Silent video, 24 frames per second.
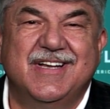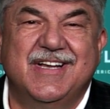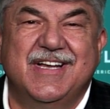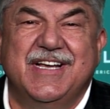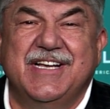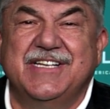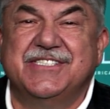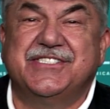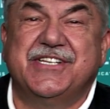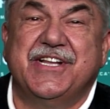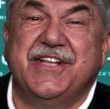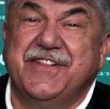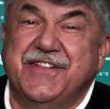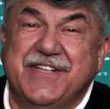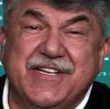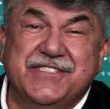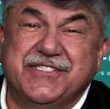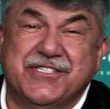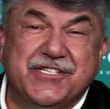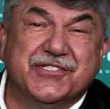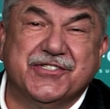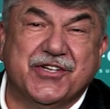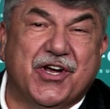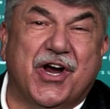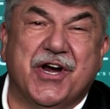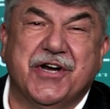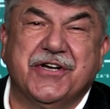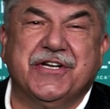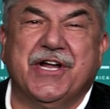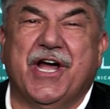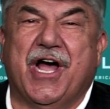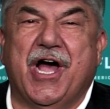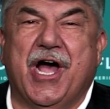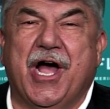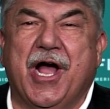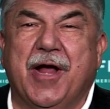You see, this is our
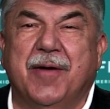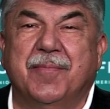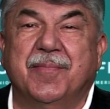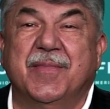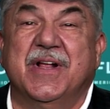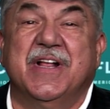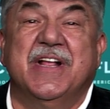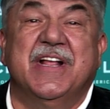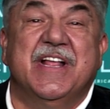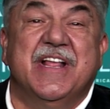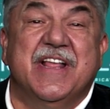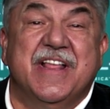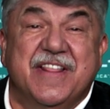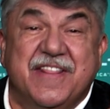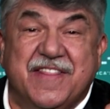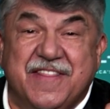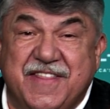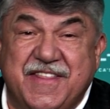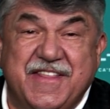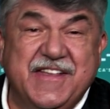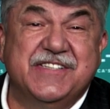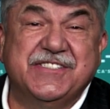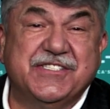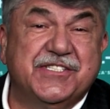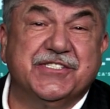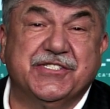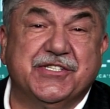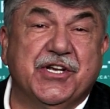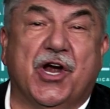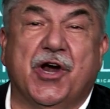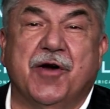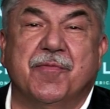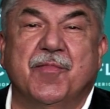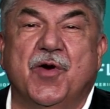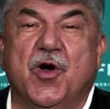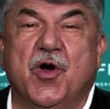time. This is
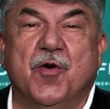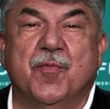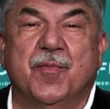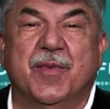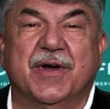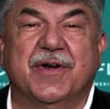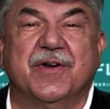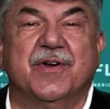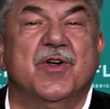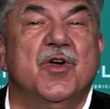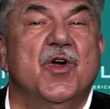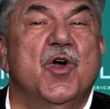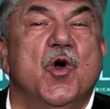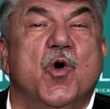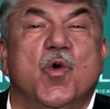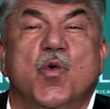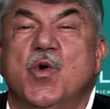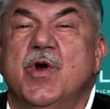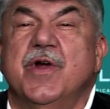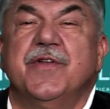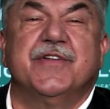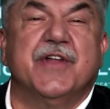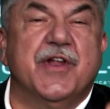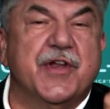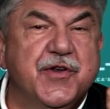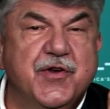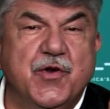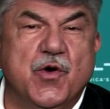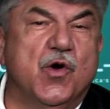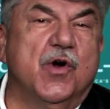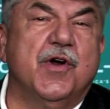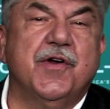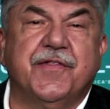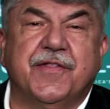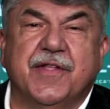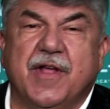our moment. We're the
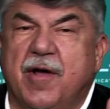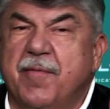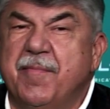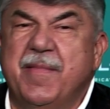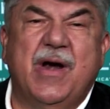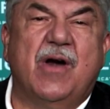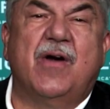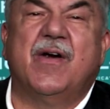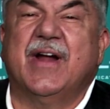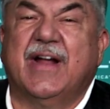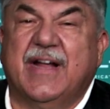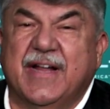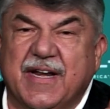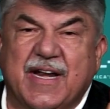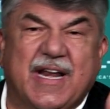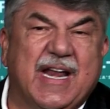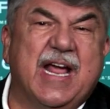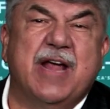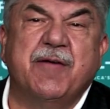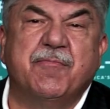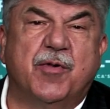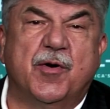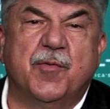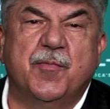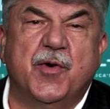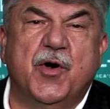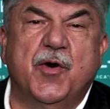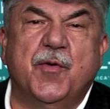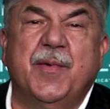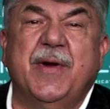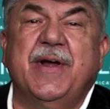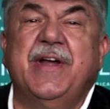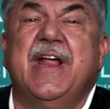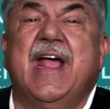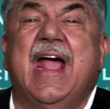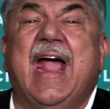North American labor
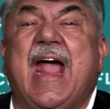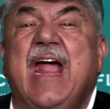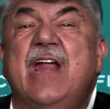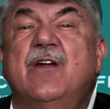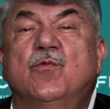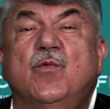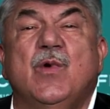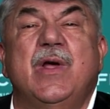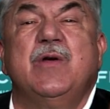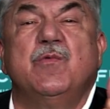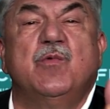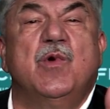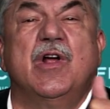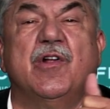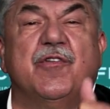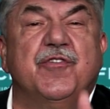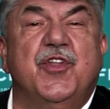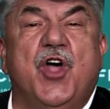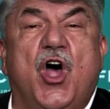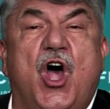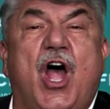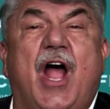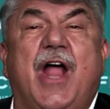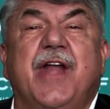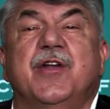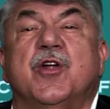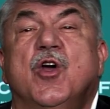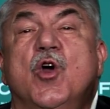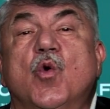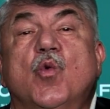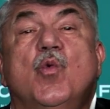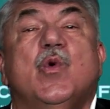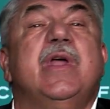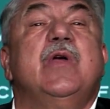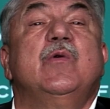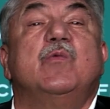movement, and we will
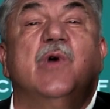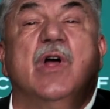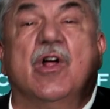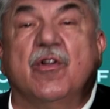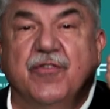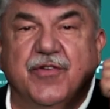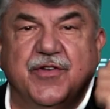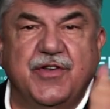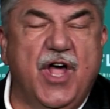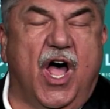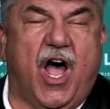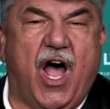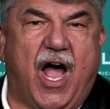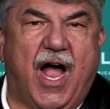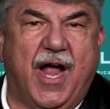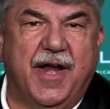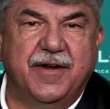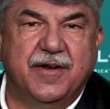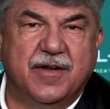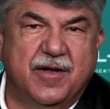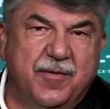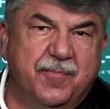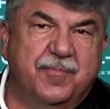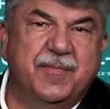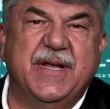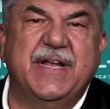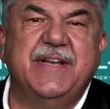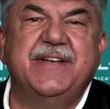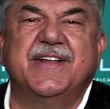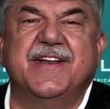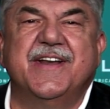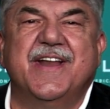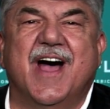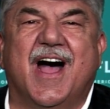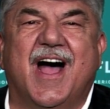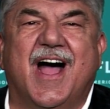not be
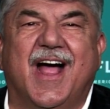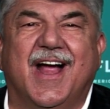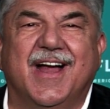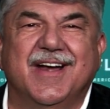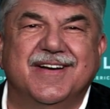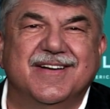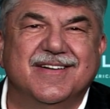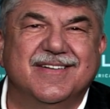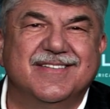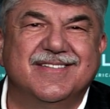denied.